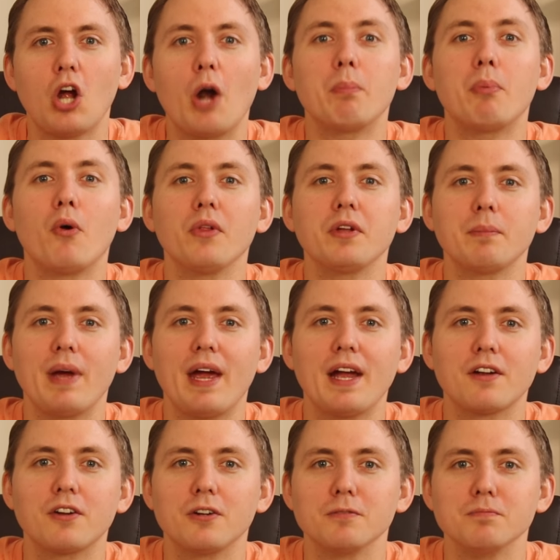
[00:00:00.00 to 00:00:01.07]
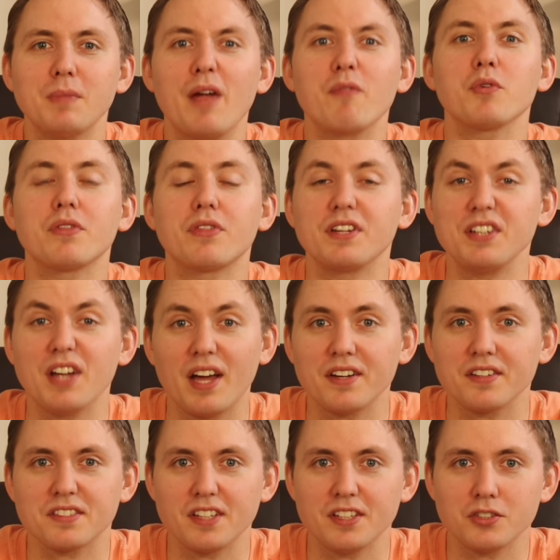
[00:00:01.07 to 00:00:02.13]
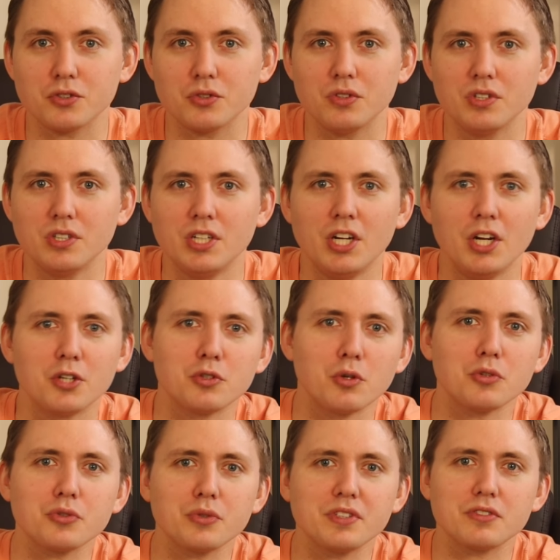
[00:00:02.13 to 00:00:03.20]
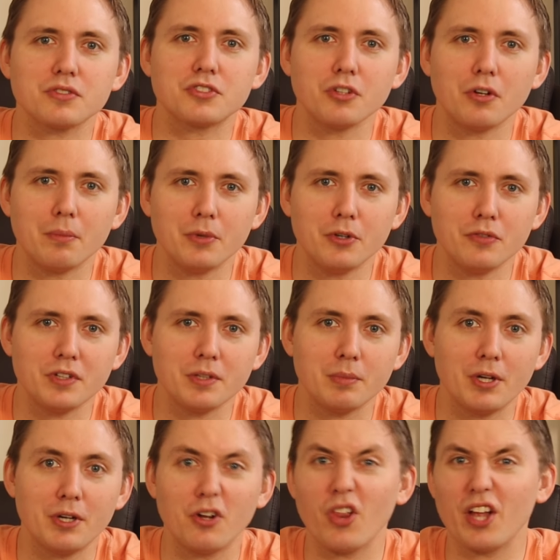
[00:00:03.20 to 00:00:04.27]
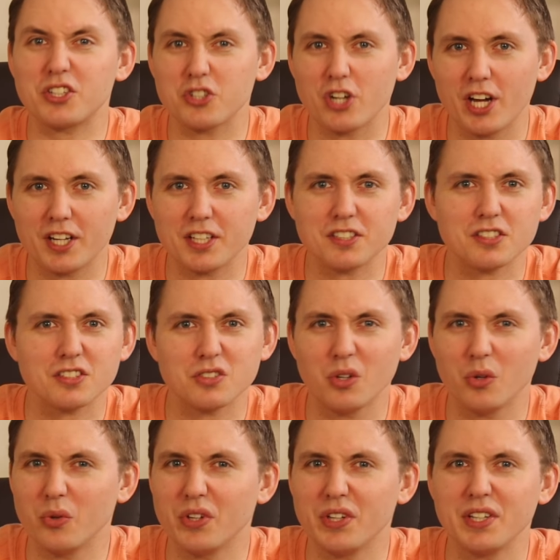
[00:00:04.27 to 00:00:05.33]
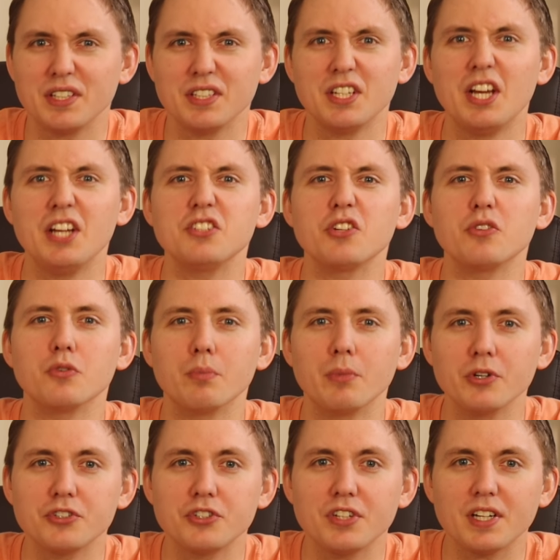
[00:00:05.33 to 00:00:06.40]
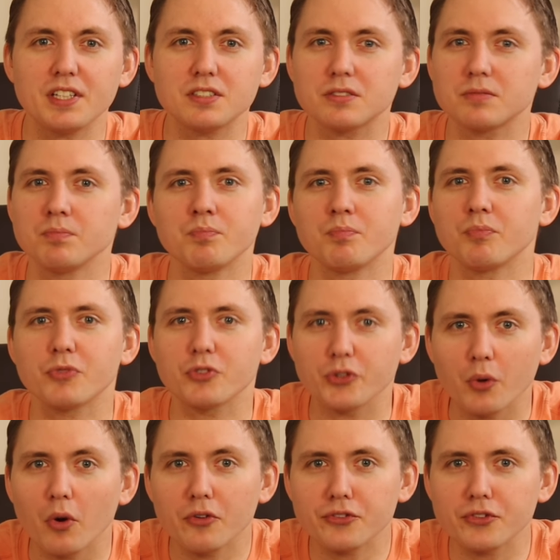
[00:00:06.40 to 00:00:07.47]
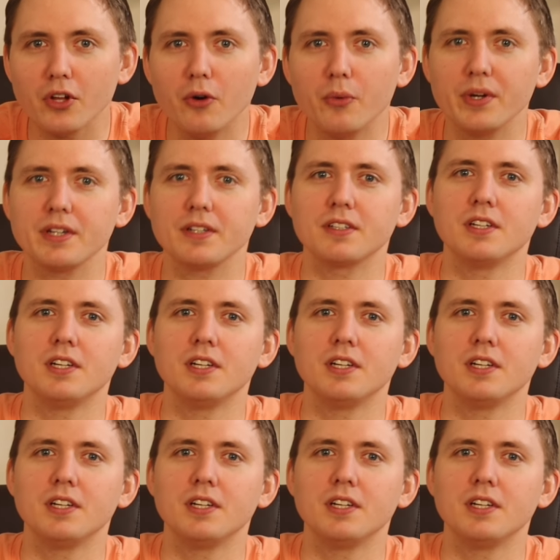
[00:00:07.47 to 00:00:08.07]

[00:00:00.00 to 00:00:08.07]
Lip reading: are pulling back on everything non-essential. Groceries are still moving, but electronics, clothing, and general merchandise, they're all slowing.